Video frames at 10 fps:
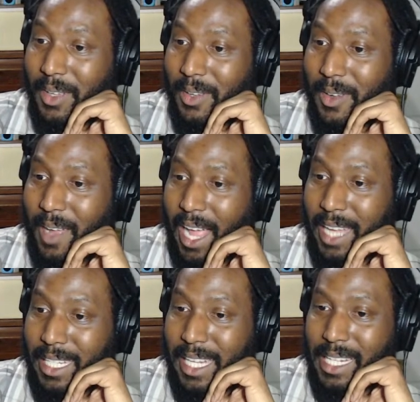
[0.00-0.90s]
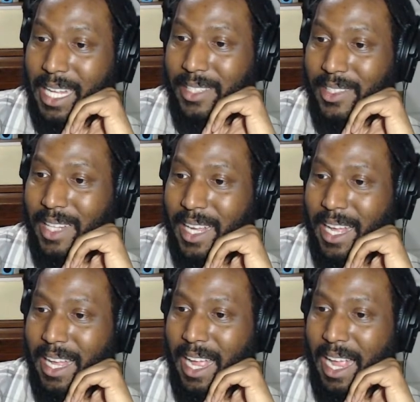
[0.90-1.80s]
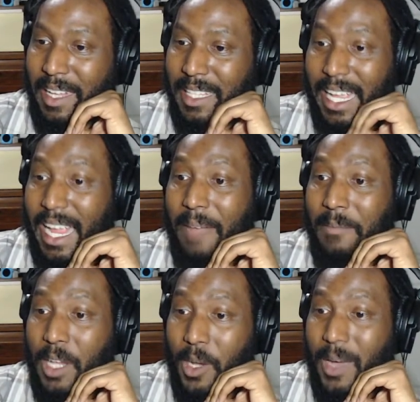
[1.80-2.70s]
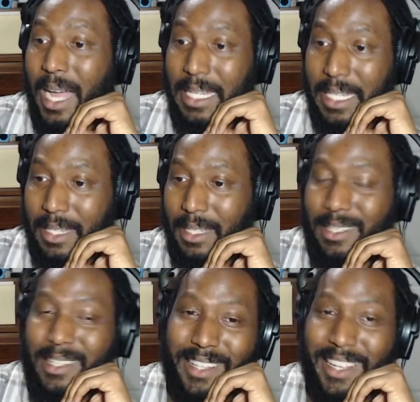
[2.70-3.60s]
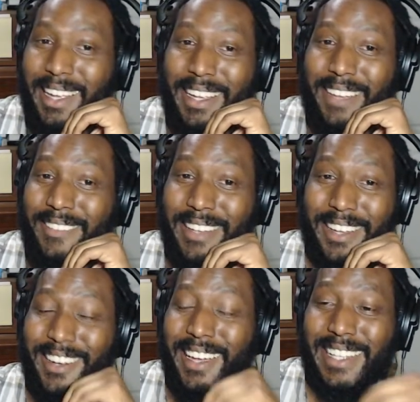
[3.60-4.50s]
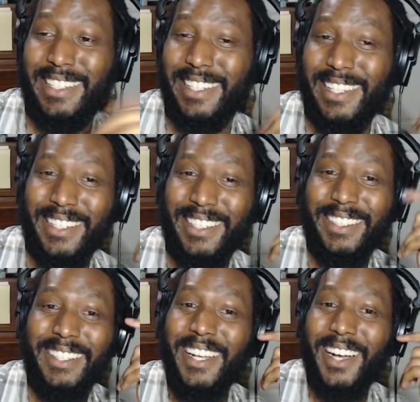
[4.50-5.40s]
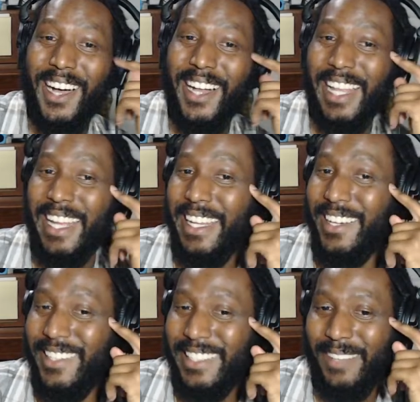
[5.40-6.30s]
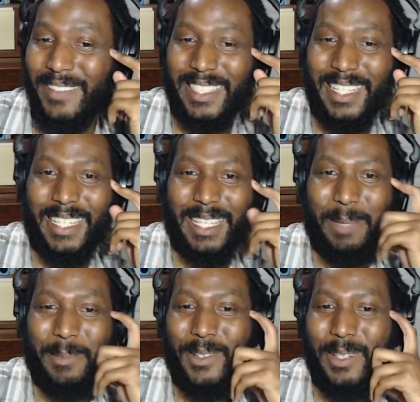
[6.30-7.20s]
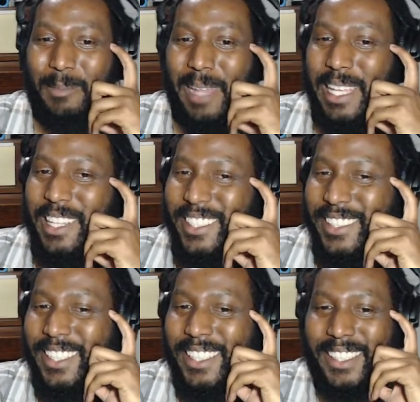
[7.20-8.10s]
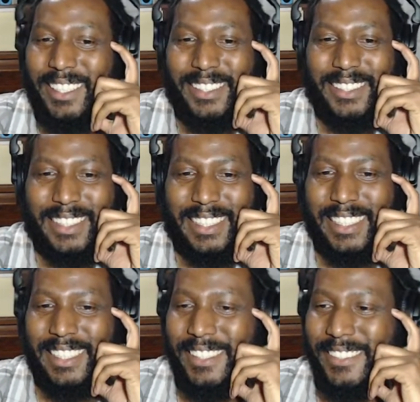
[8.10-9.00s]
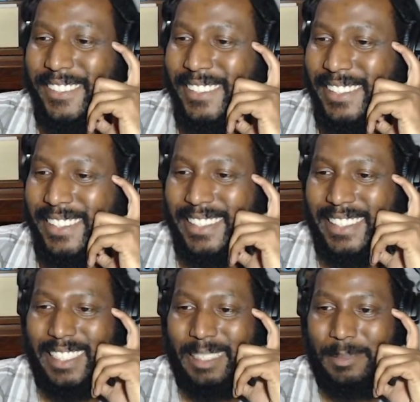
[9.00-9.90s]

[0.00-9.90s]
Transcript: I cannot answer that because I have no idea. I have no idea. All I know is I'm just gonna keep doing me. Yeah.